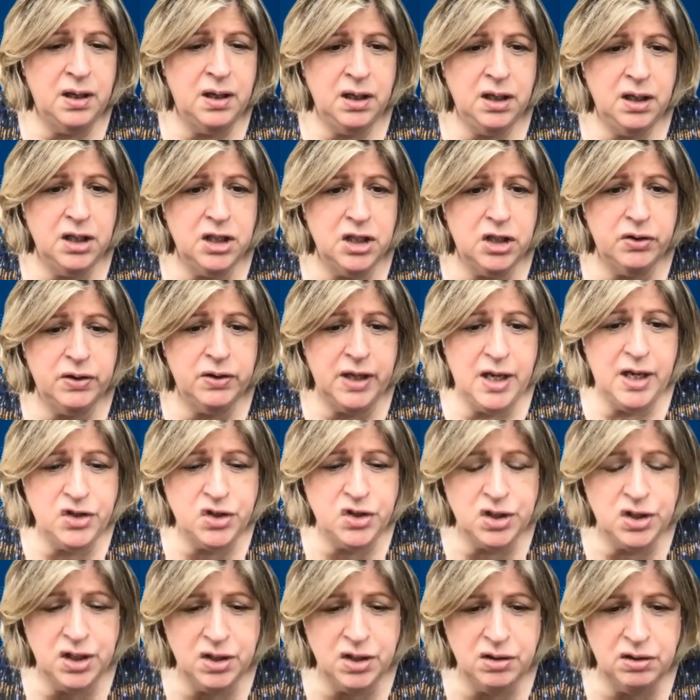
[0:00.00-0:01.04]
in
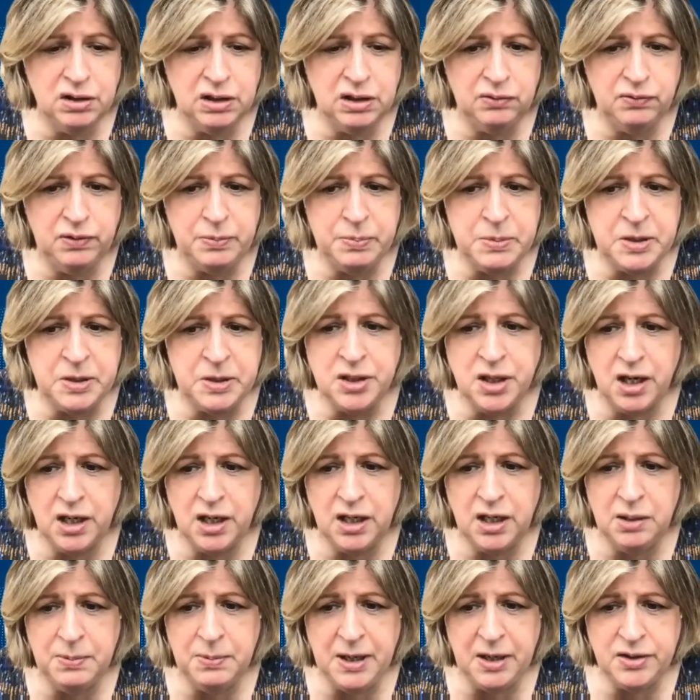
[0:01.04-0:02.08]
engineering, we've been
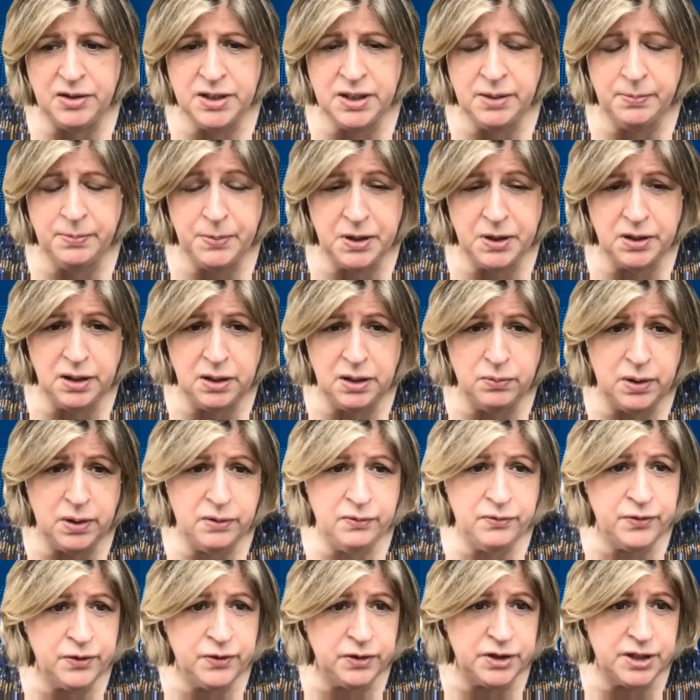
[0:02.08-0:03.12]
talking about typically 1
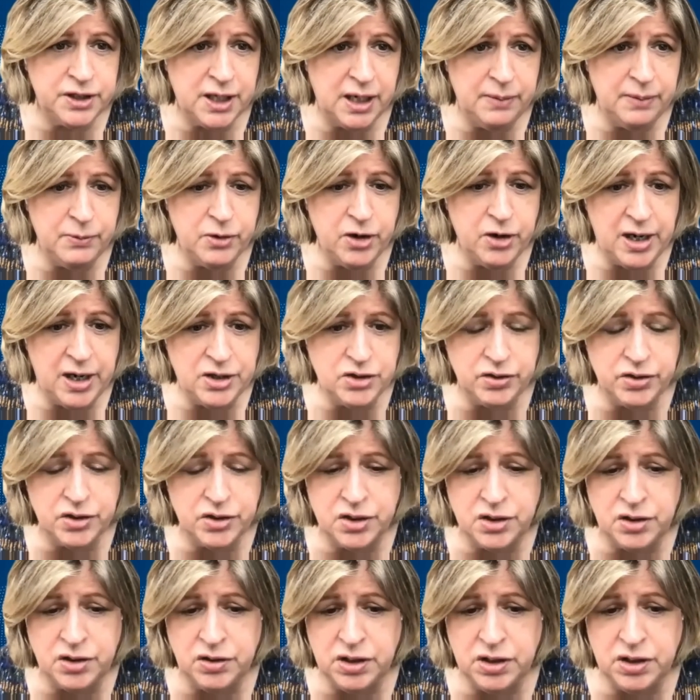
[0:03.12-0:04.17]
full-time graduate
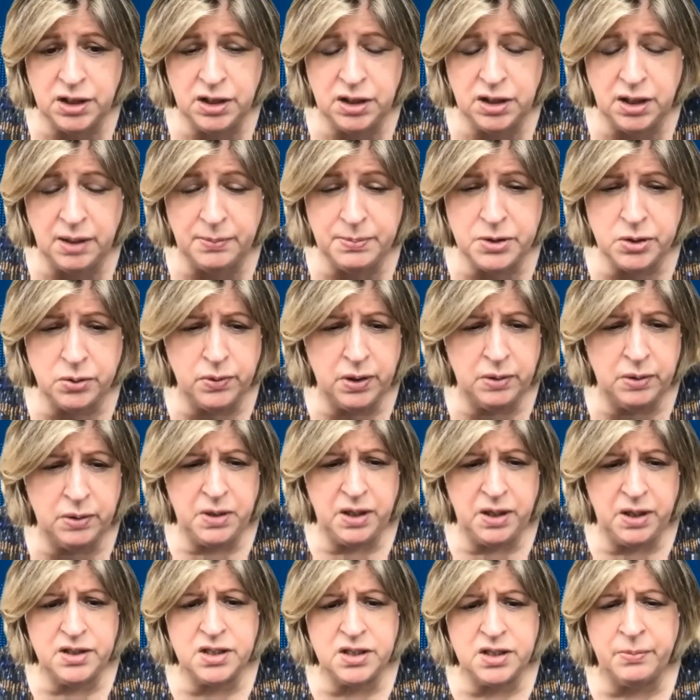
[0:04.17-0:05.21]
student and up to 1
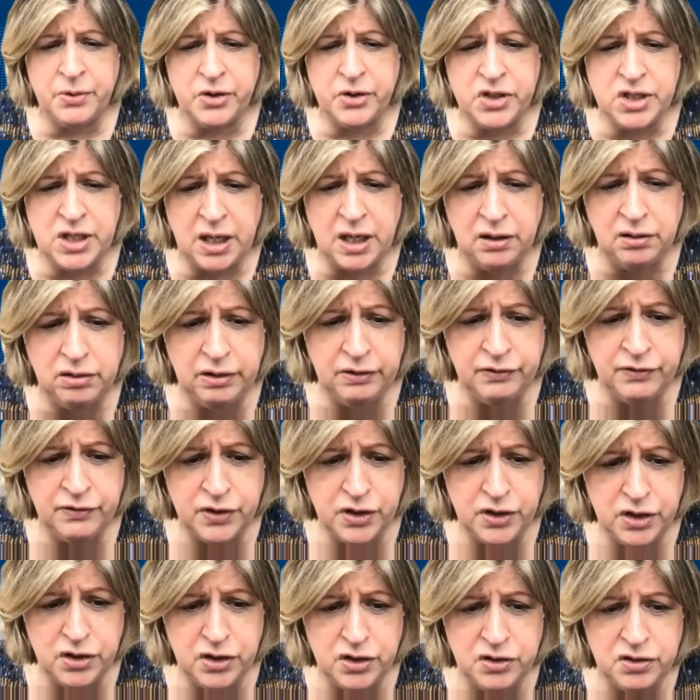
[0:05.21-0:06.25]
month summer salary for
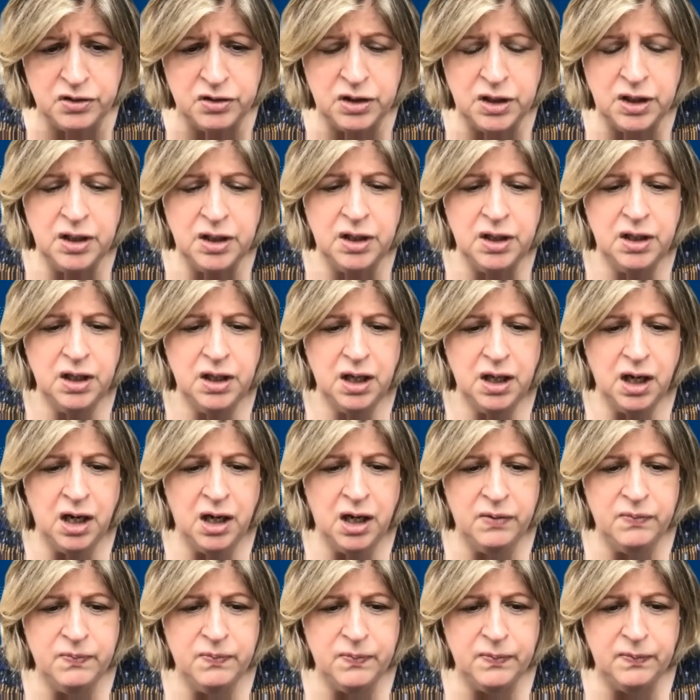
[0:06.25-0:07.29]
you.
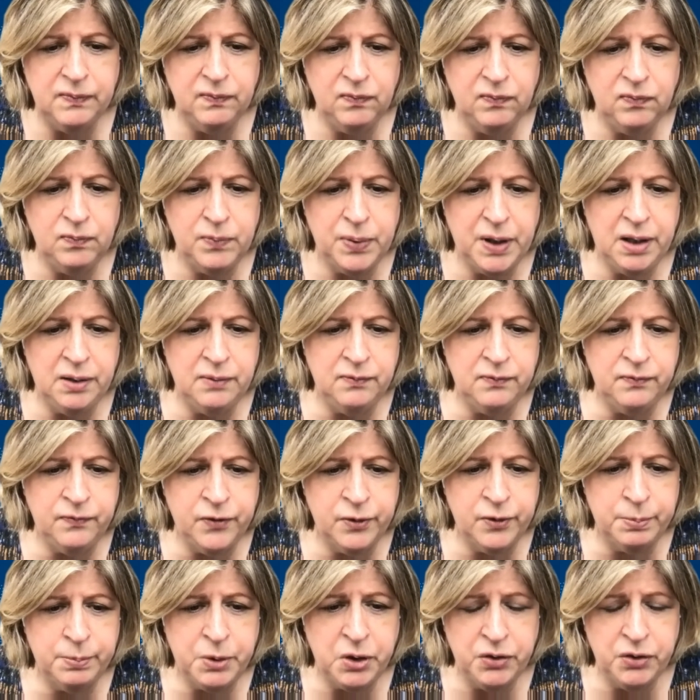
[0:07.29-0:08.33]
But
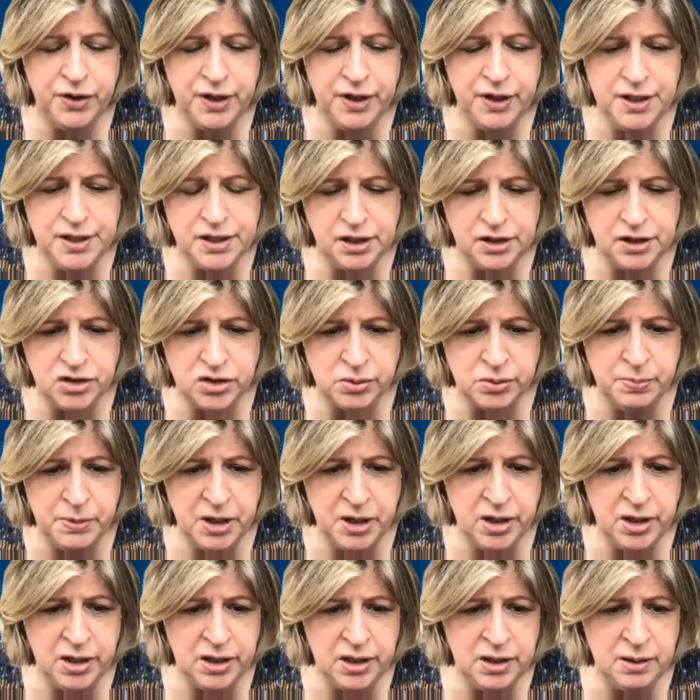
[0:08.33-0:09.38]
for both the intellectual
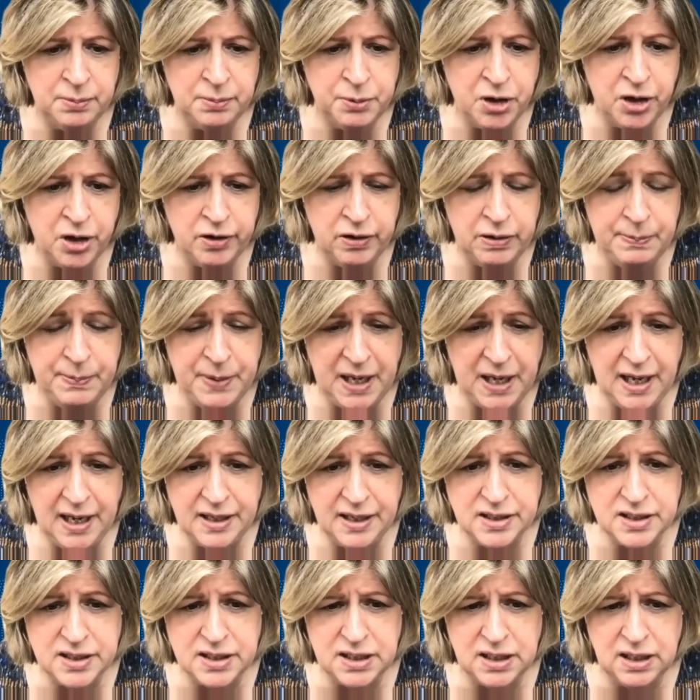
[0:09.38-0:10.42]
merit and the broader
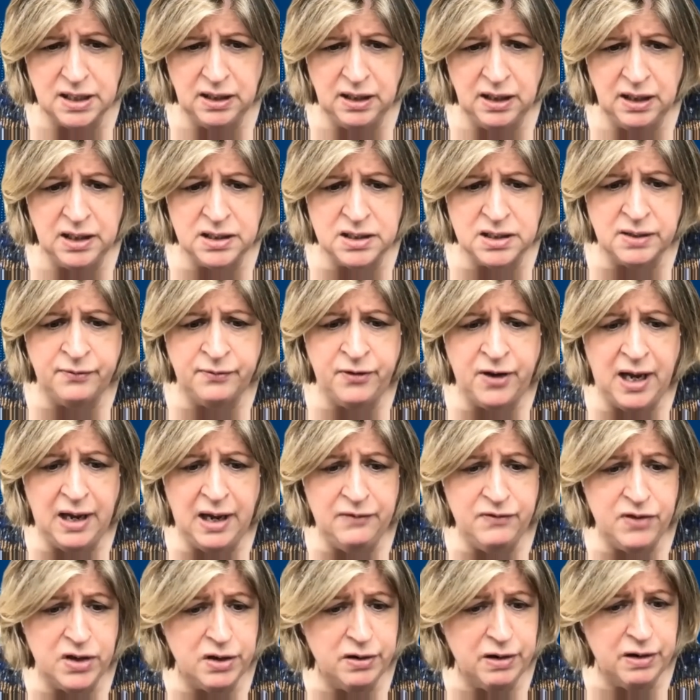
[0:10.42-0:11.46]
impacts, it's a
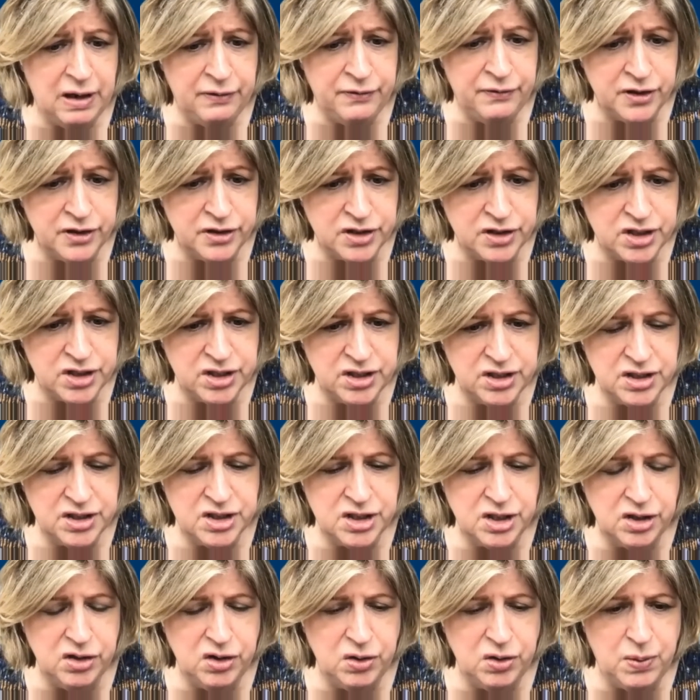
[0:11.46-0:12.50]
5-year effort.
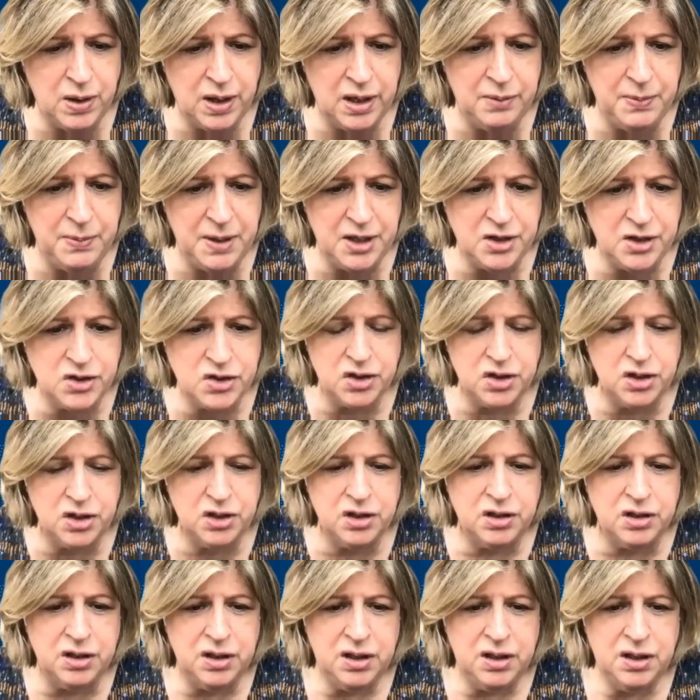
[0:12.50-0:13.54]
So you want to make
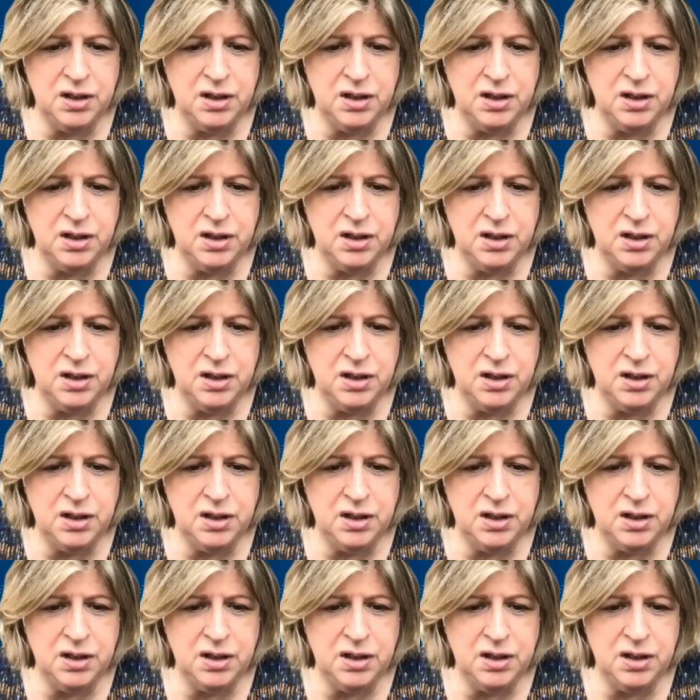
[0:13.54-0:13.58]
sure